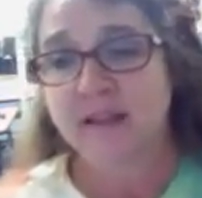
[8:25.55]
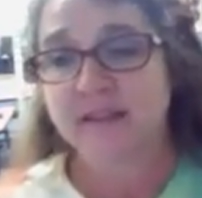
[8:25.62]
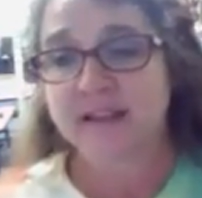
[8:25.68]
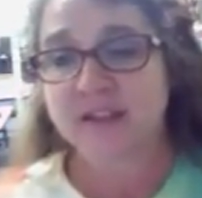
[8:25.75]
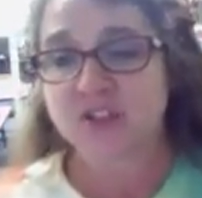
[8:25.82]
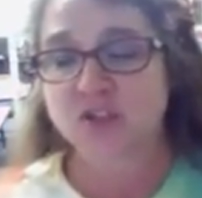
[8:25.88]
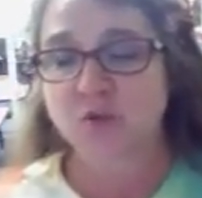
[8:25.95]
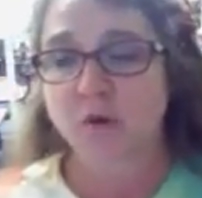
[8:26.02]

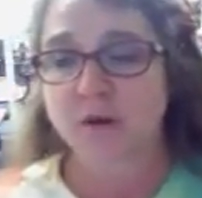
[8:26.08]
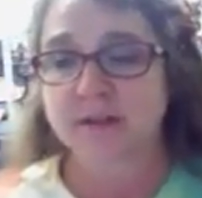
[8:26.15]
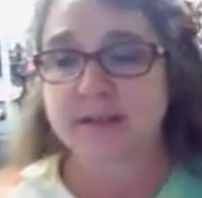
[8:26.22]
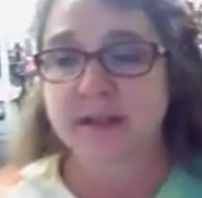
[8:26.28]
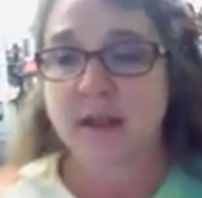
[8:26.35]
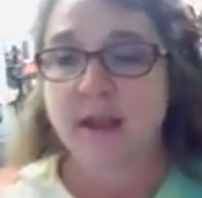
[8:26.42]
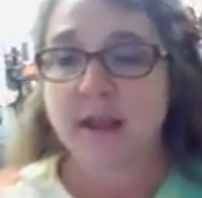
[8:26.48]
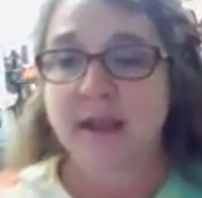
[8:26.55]
This source
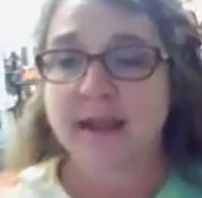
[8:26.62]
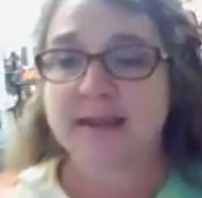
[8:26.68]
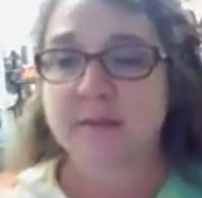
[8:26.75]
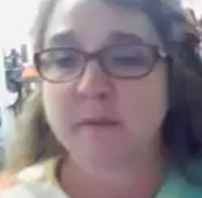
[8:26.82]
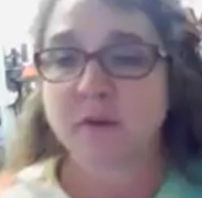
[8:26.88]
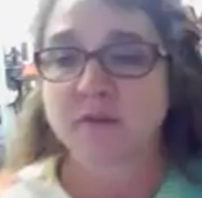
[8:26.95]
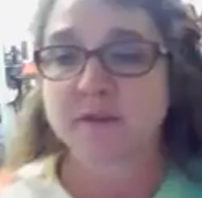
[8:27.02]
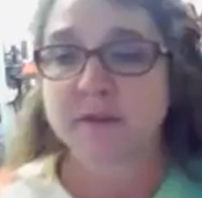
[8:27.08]
is
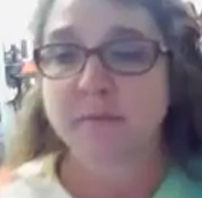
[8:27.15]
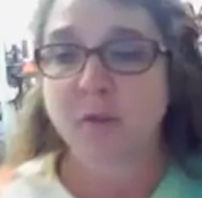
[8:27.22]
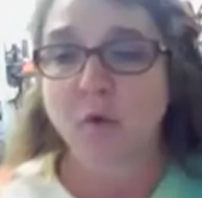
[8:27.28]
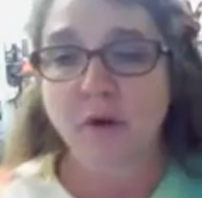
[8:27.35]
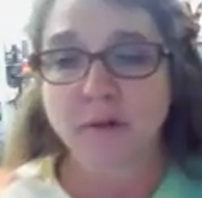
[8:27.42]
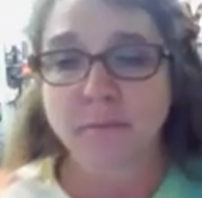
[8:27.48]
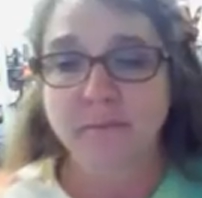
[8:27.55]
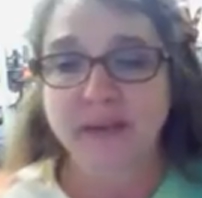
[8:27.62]
the most
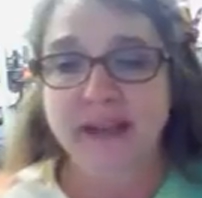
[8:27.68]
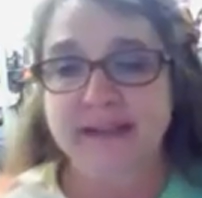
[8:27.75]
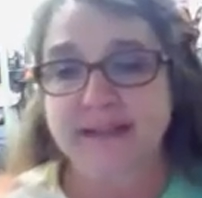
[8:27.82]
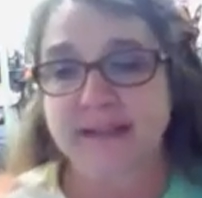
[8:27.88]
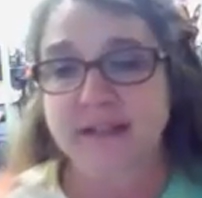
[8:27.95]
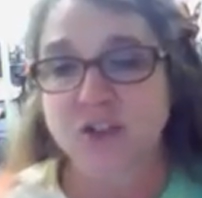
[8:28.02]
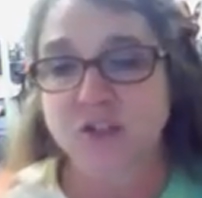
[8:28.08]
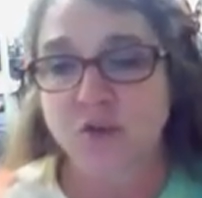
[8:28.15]
important because
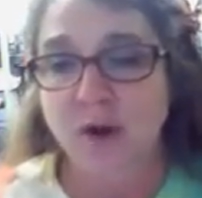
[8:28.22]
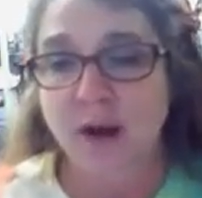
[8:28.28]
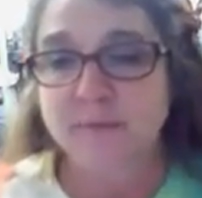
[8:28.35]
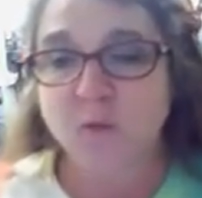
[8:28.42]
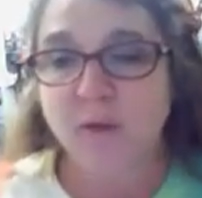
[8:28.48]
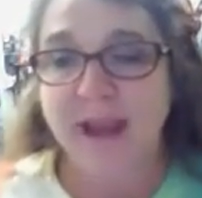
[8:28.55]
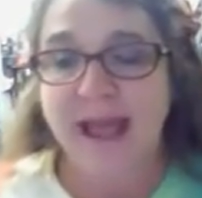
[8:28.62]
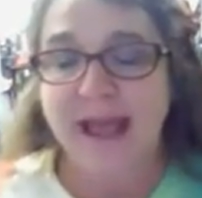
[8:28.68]
it
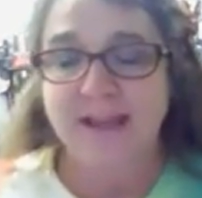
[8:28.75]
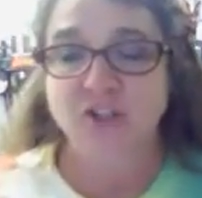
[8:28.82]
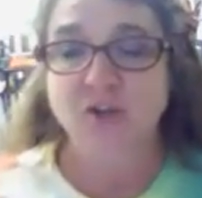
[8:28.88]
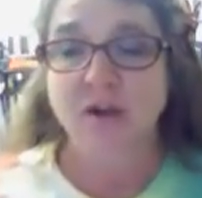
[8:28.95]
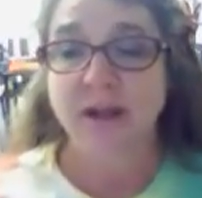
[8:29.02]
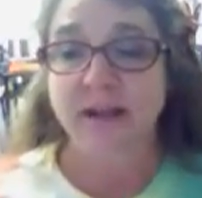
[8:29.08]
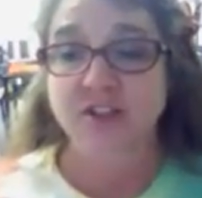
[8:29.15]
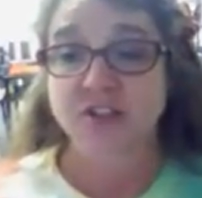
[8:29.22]
describes what
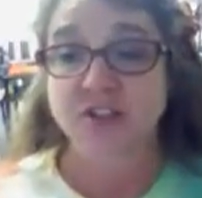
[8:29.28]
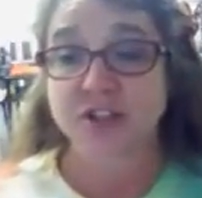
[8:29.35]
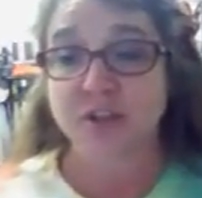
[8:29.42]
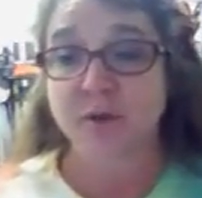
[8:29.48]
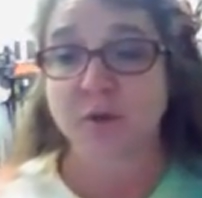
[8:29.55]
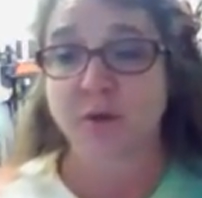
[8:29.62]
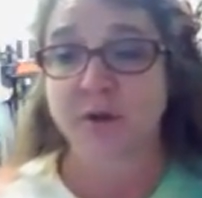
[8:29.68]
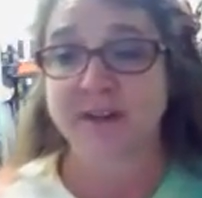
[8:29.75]
astronauts do
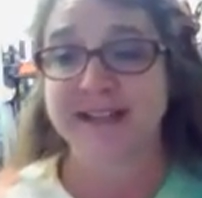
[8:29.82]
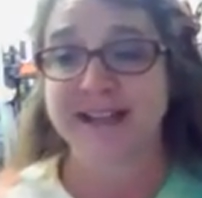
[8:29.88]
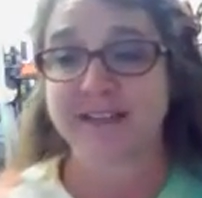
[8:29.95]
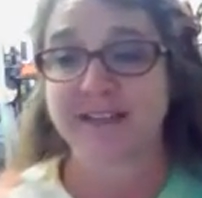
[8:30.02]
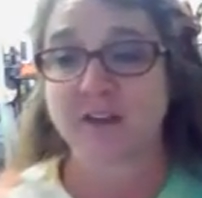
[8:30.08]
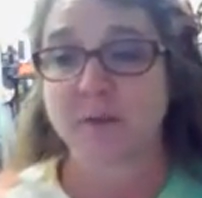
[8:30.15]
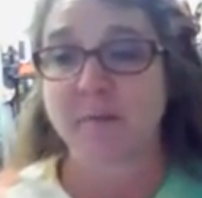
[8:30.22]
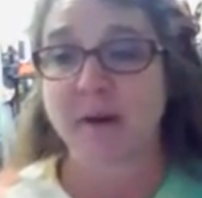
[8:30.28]
in order to
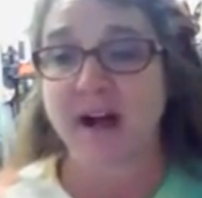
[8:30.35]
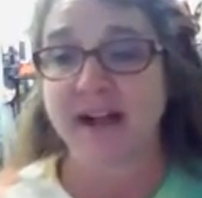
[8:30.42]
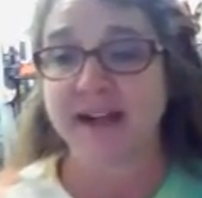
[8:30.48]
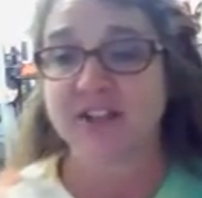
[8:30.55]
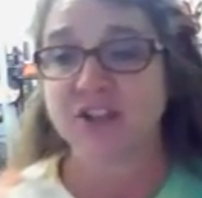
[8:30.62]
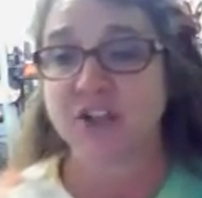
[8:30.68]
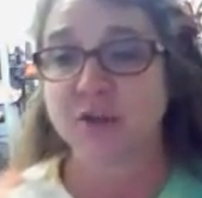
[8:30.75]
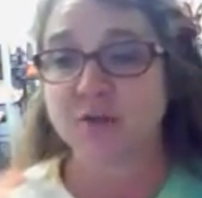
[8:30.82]
get their
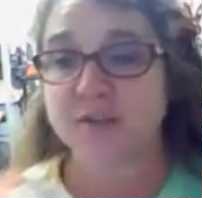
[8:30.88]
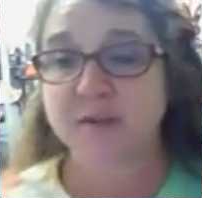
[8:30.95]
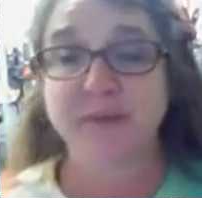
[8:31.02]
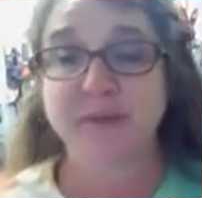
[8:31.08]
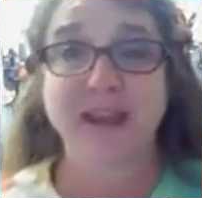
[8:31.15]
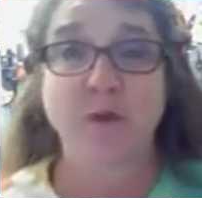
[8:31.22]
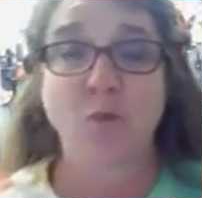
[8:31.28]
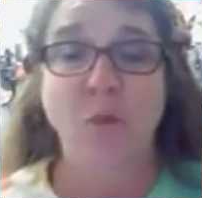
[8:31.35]
bodies used to
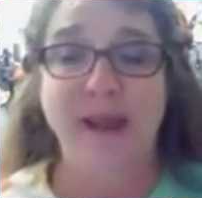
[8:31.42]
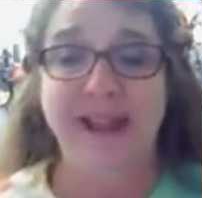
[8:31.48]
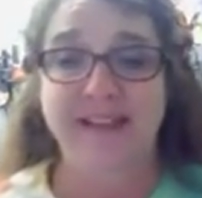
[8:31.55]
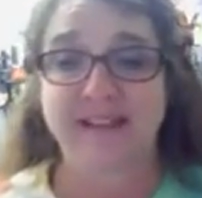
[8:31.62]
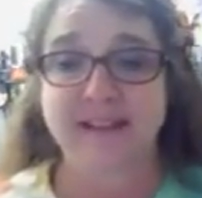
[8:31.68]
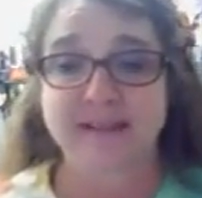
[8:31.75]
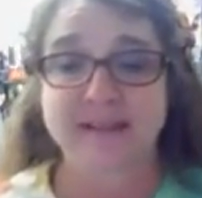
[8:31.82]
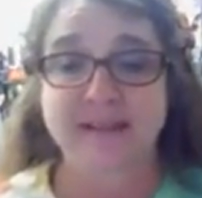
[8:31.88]
being
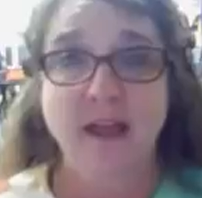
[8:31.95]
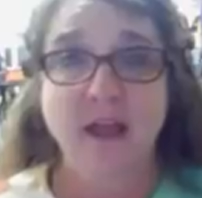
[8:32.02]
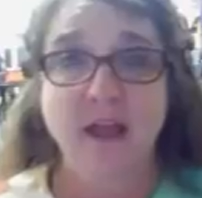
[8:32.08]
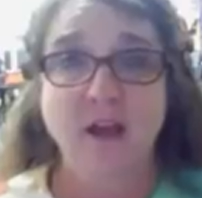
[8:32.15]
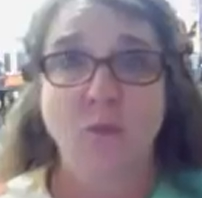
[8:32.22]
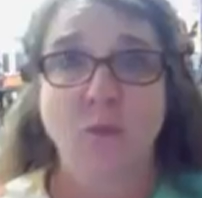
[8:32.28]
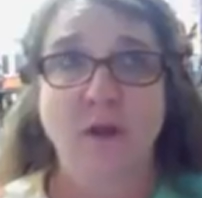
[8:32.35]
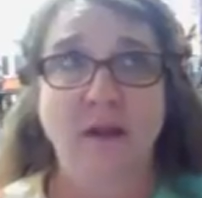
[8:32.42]
weightless.
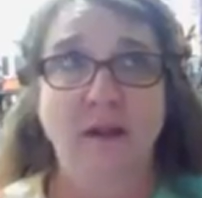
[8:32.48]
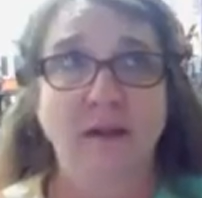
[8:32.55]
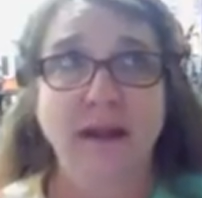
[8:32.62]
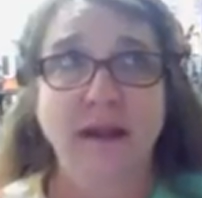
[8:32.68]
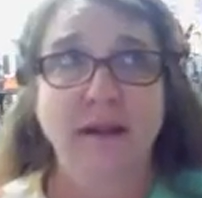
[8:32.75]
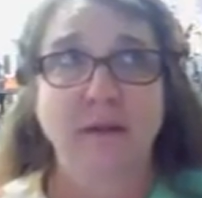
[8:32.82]
Well,